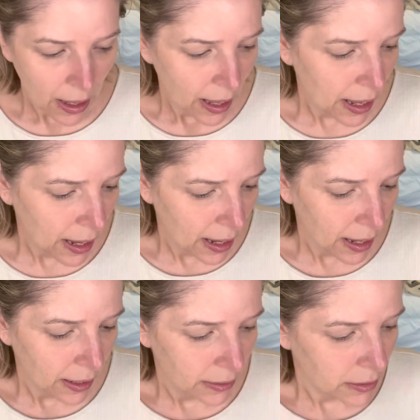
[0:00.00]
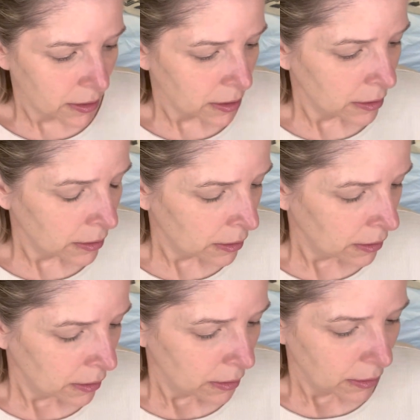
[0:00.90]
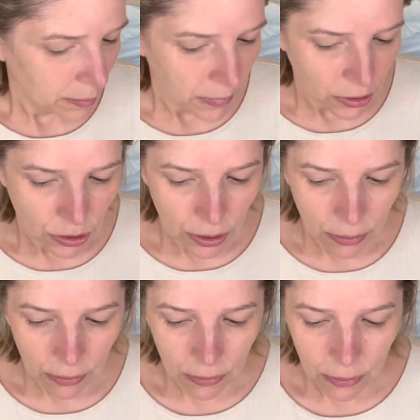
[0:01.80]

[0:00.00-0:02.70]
And let me show.